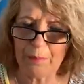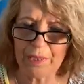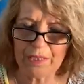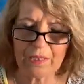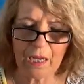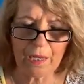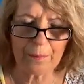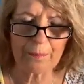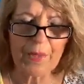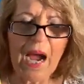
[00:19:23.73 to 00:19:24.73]
limited
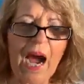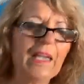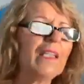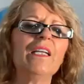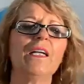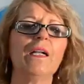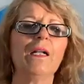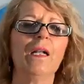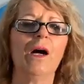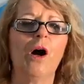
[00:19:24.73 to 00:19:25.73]
time
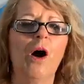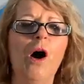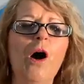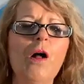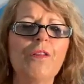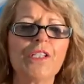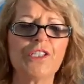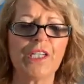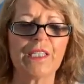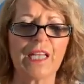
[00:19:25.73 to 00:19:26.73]
until all the
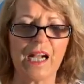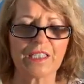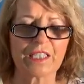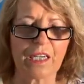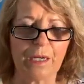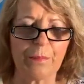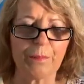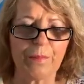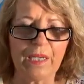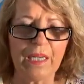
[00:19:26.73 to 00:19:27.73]
Gentiles
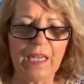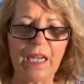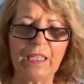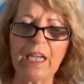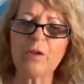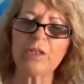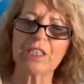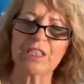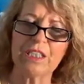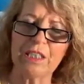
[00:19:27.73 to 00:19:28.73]
come, and they're going
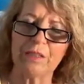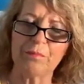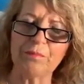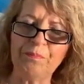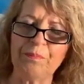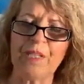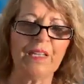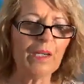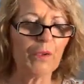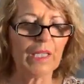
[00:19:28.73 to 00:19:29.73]
to see,
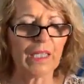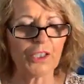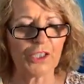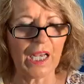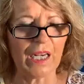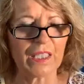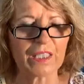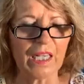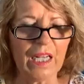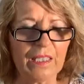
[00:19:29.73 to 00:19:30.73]
and they're going to get
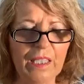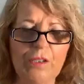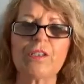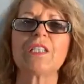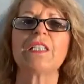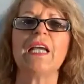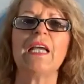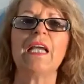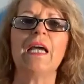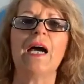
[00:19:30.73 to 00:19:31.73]
jealous. They're going to
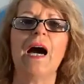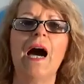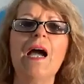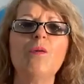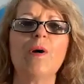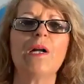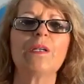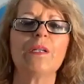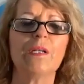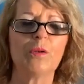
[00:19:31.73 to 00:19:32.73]
say, I
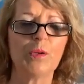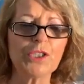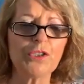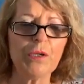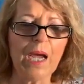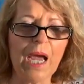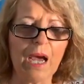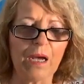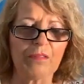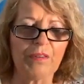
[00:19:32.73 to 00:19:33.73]
want what you
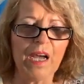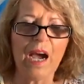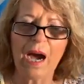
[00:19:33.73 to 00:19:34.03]
have.